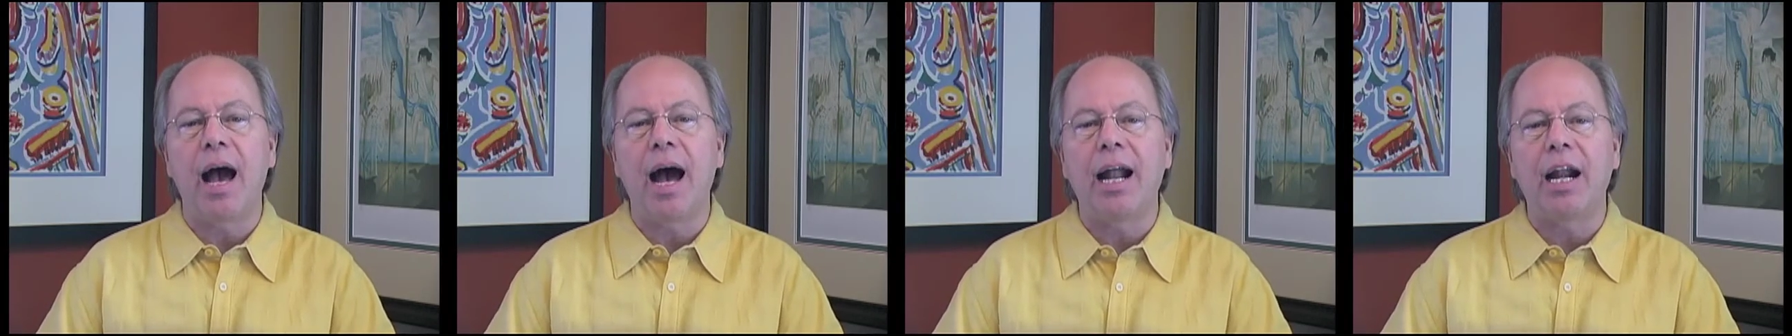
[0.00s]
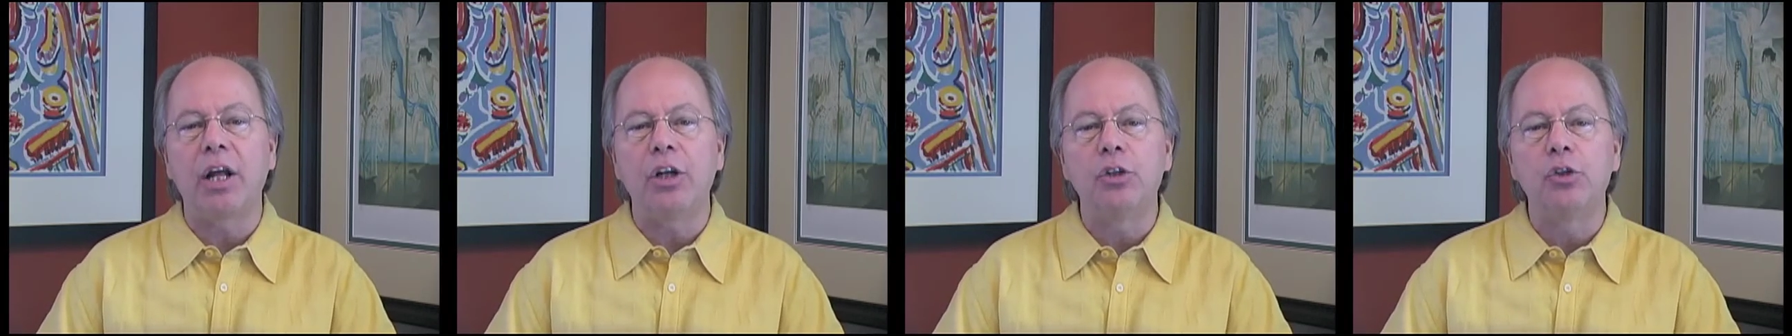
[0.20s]

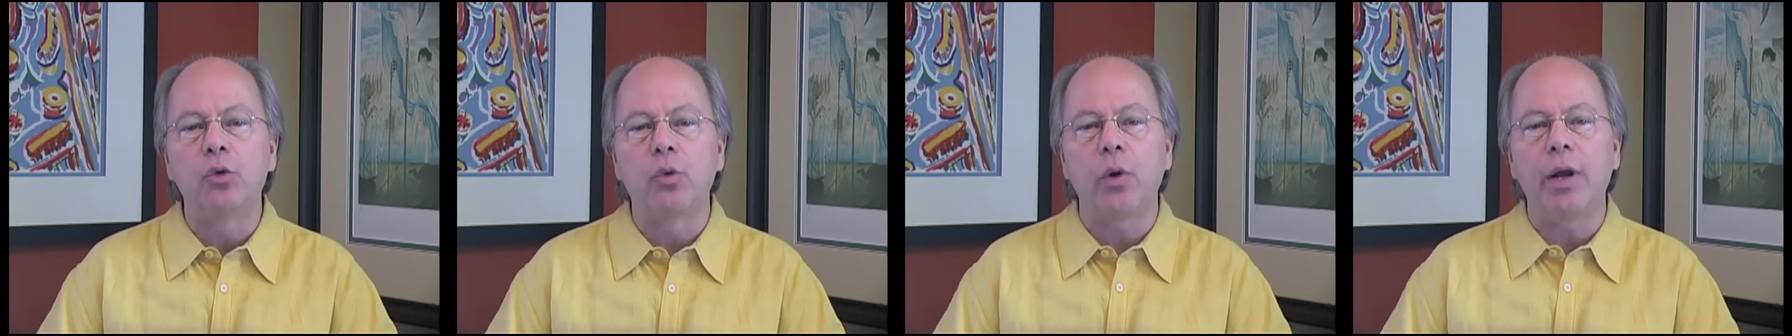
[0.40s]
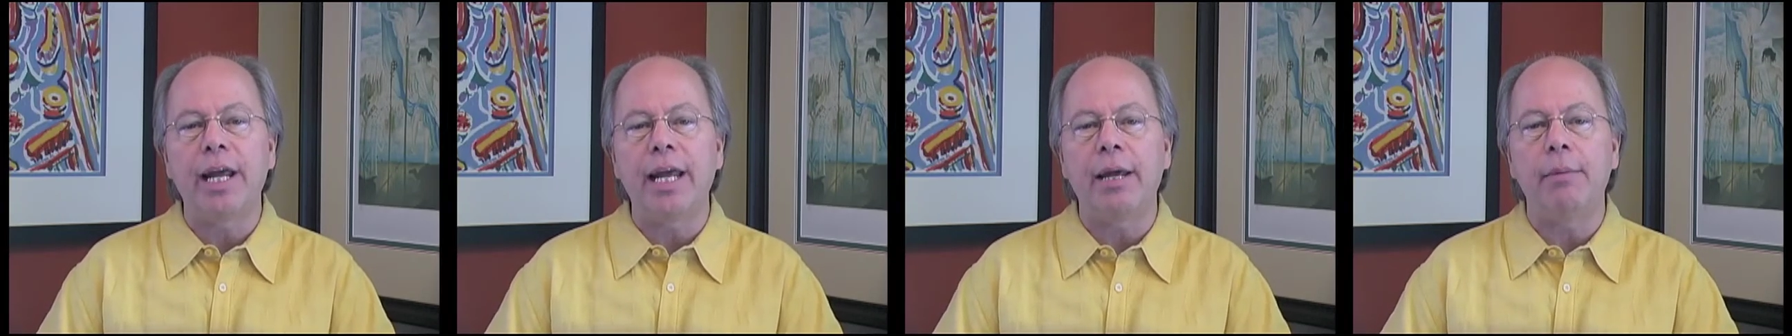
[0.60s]
on a
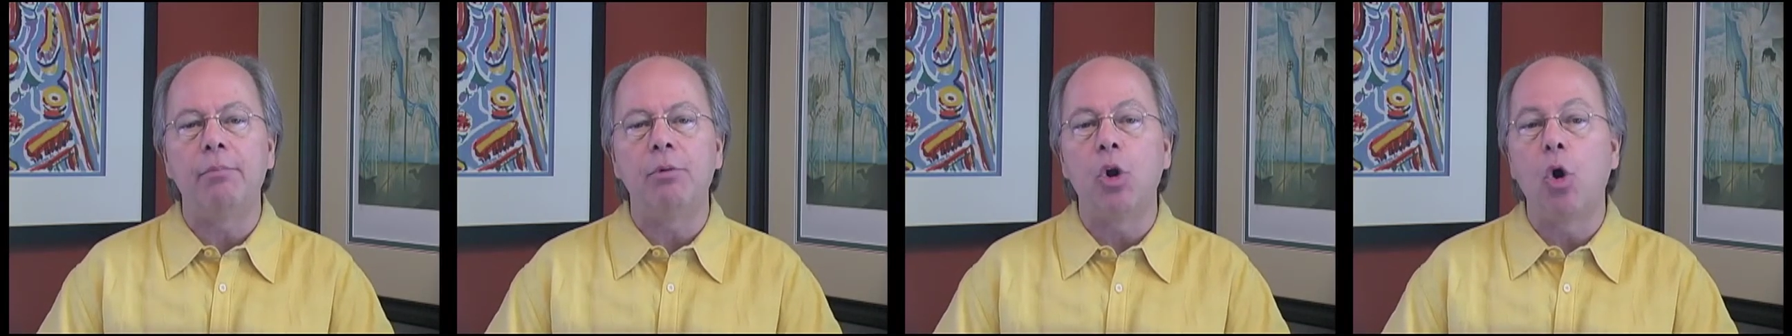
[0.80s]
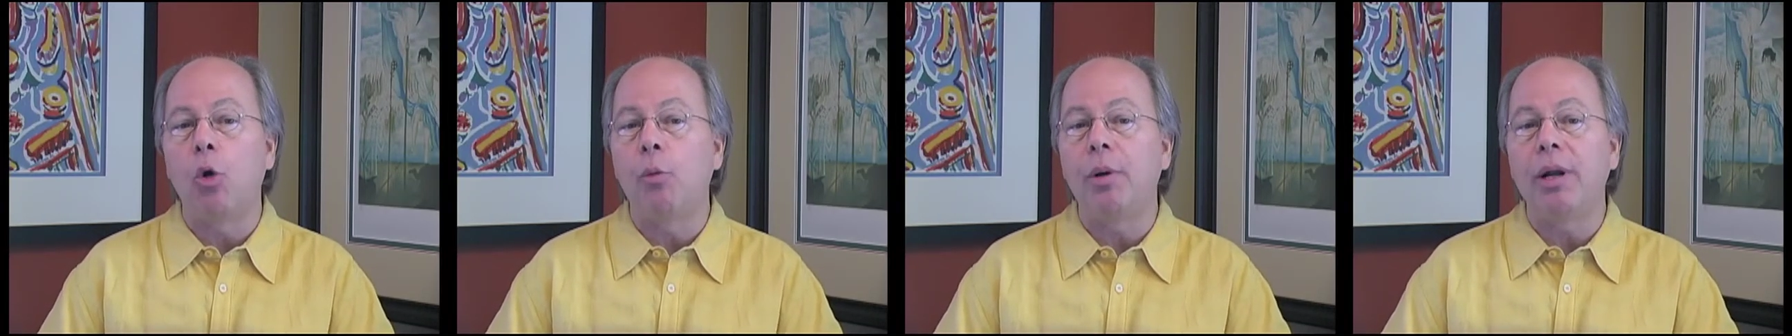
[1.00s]
dream
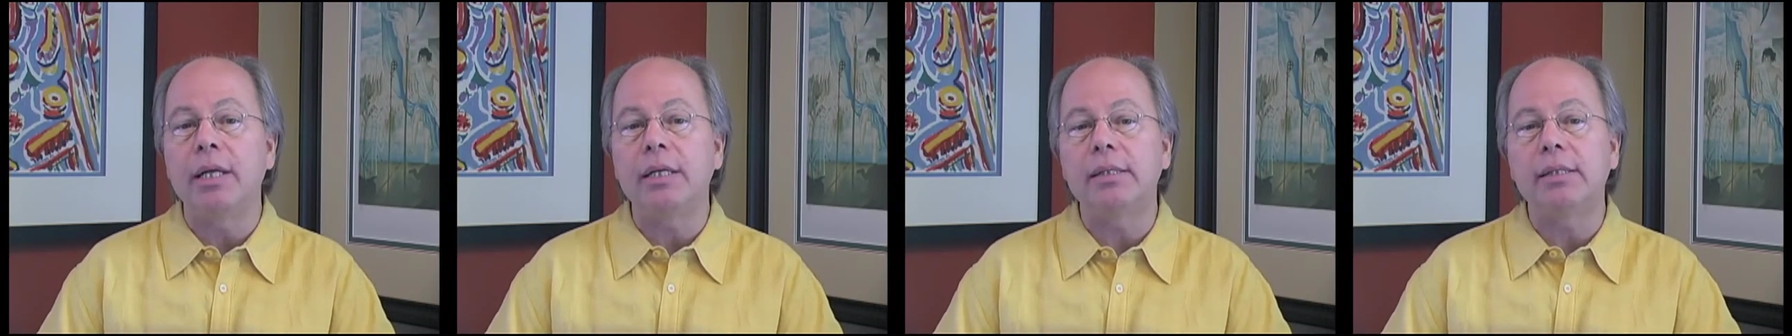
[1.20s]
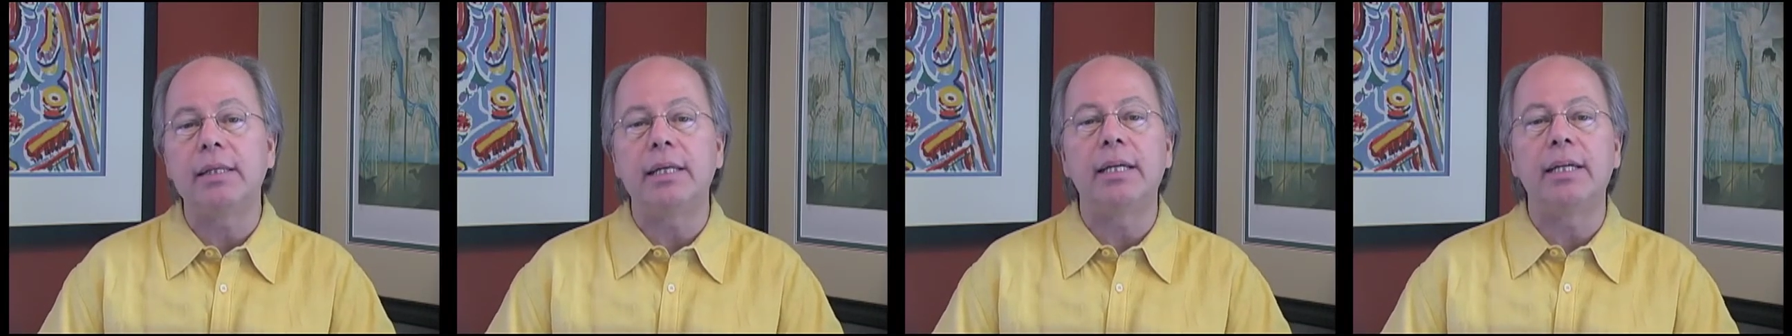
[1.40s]
nobody
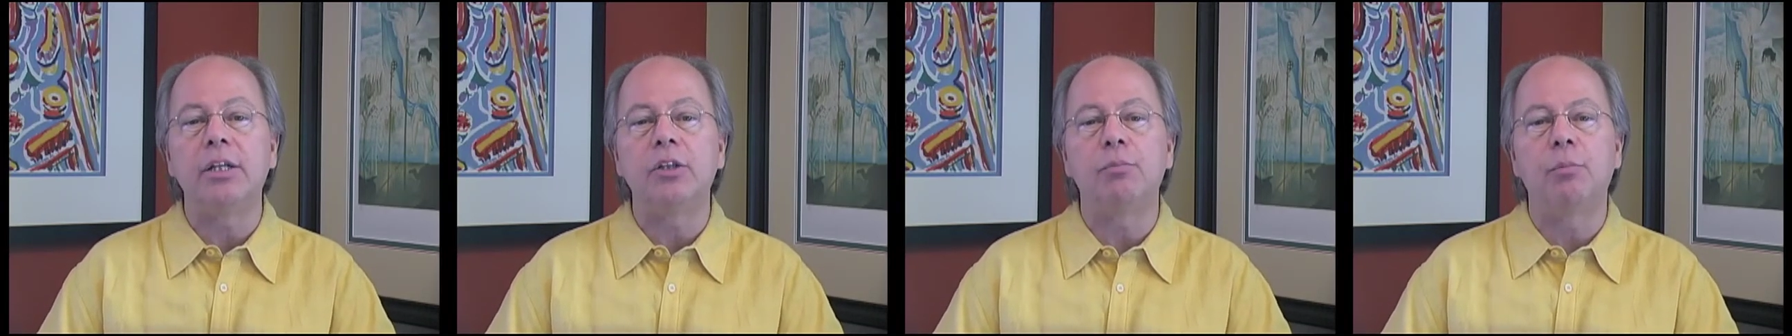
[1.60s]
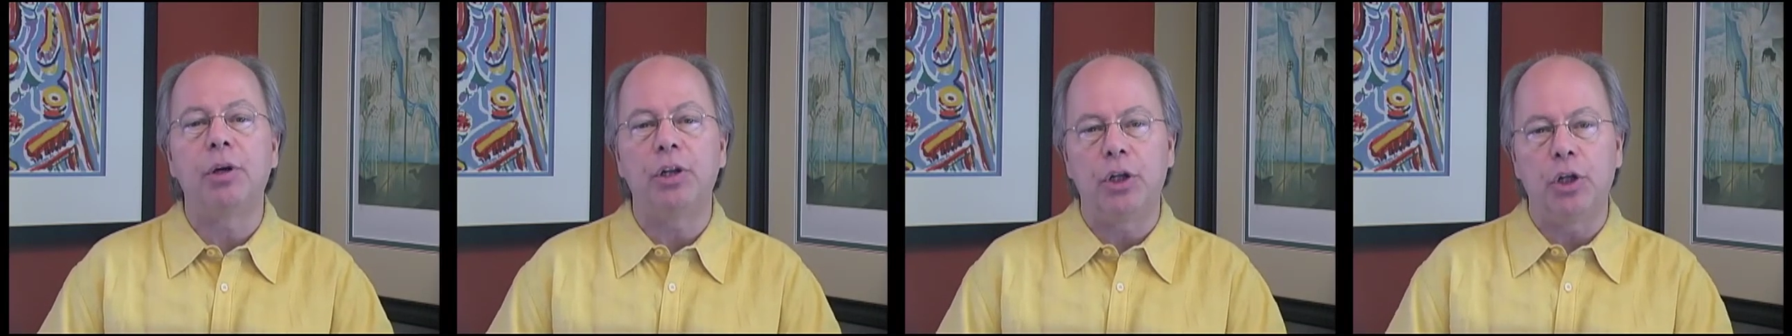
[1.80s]

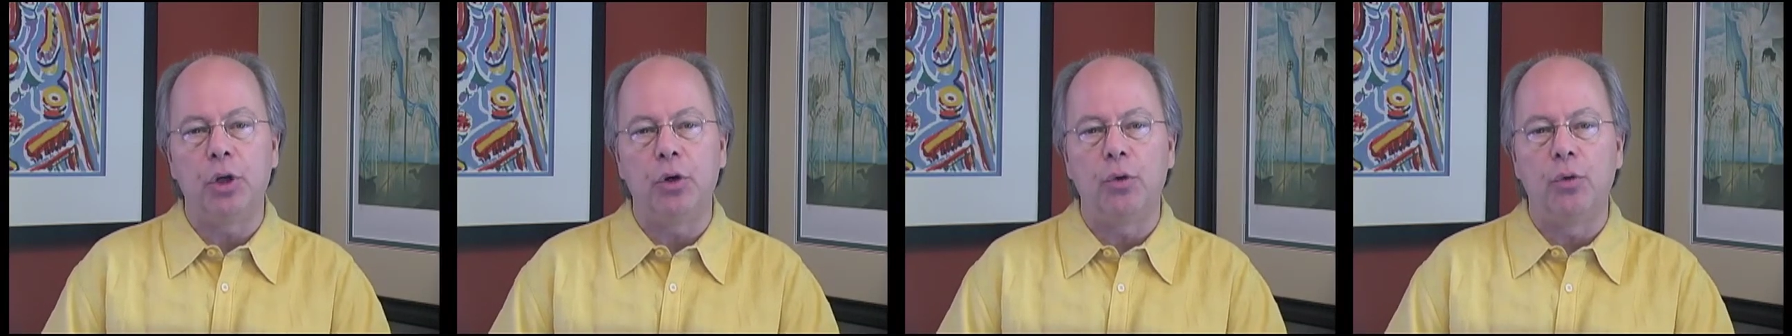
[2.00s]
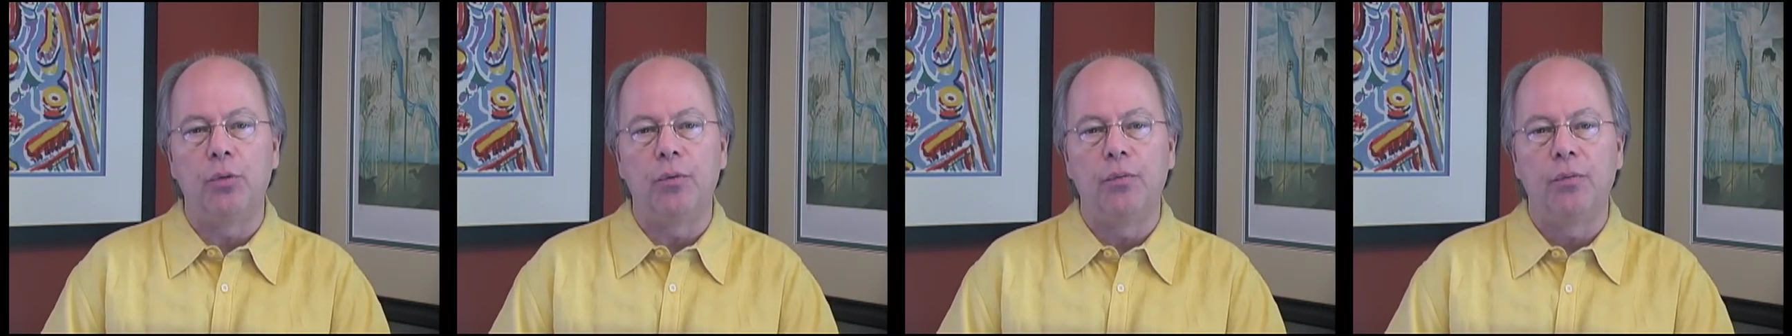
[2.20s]
sees but
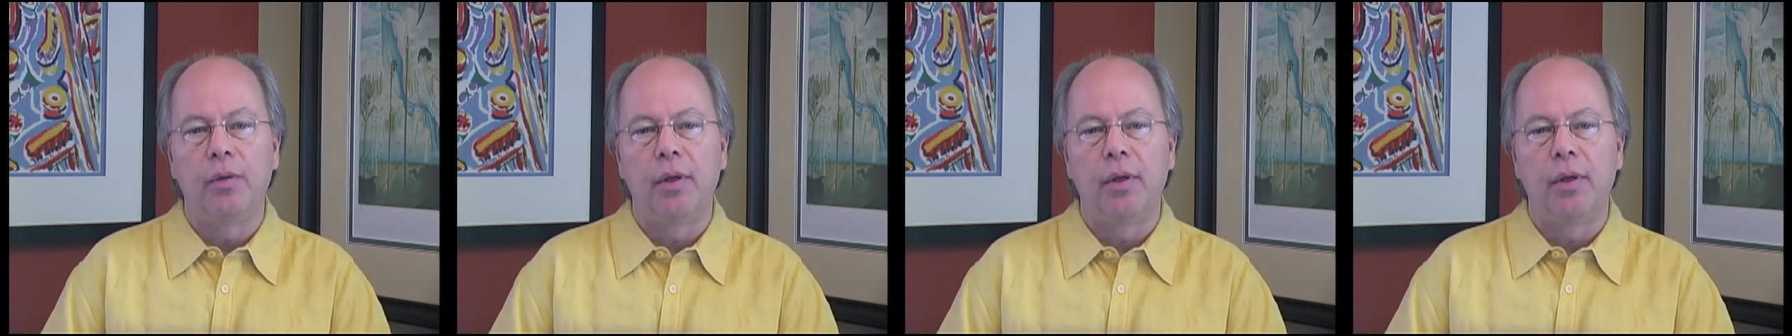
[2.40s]
you.